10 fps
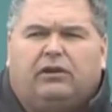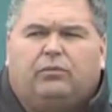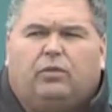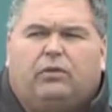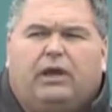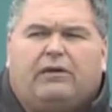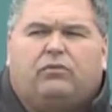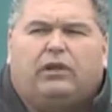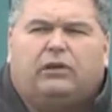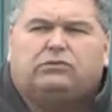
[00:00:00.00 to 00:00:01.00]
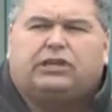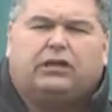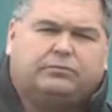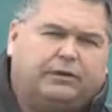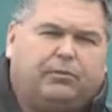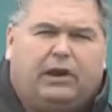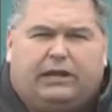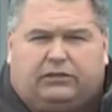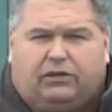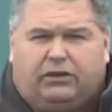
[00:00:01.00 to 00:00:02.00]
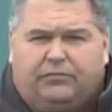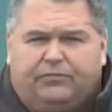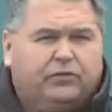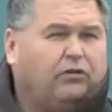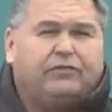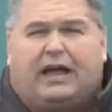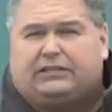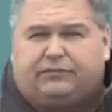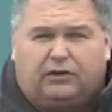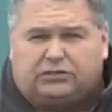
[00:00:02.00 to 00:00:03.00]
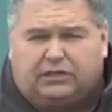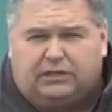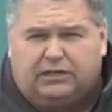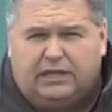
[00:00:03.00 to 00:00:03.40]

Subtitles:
and we'll have one of those salesmen to bring it to you, or vice versa.